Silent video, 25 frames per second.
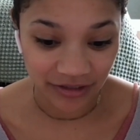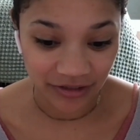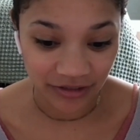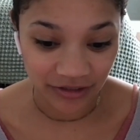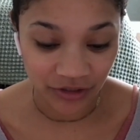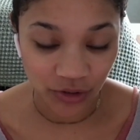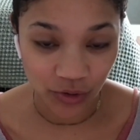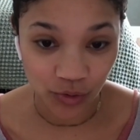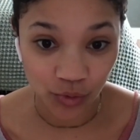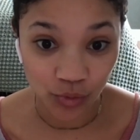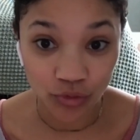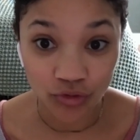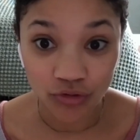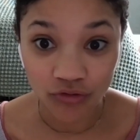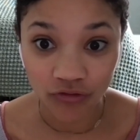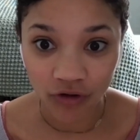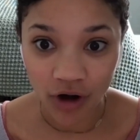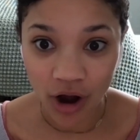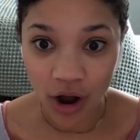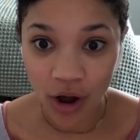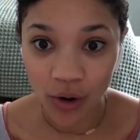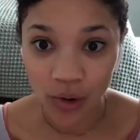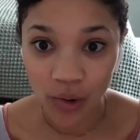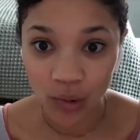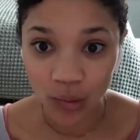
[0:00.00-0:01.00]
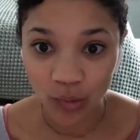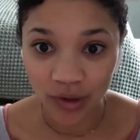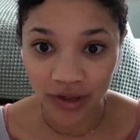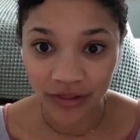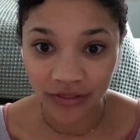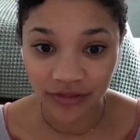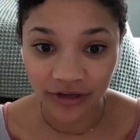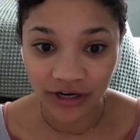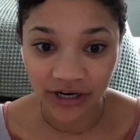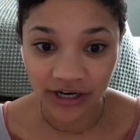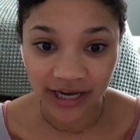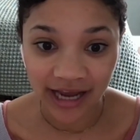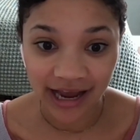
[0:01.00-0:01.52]
you grow
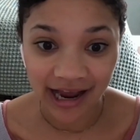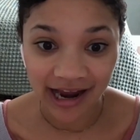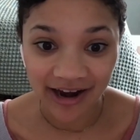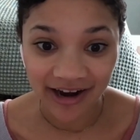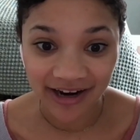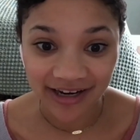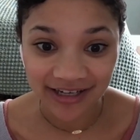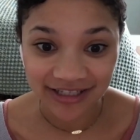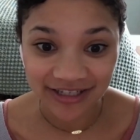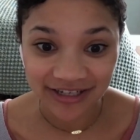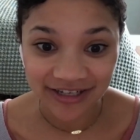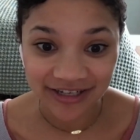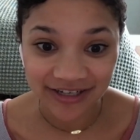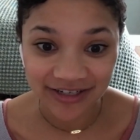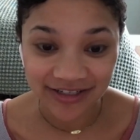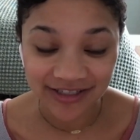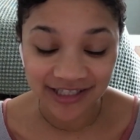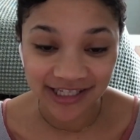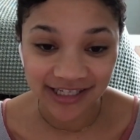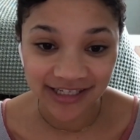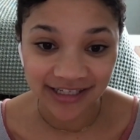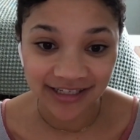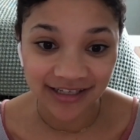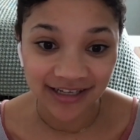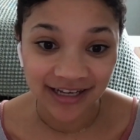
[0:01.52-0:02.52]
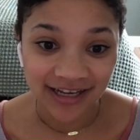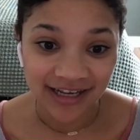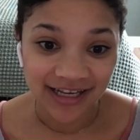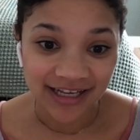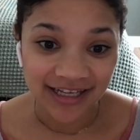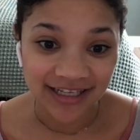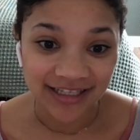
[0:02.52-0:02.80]
with your characters and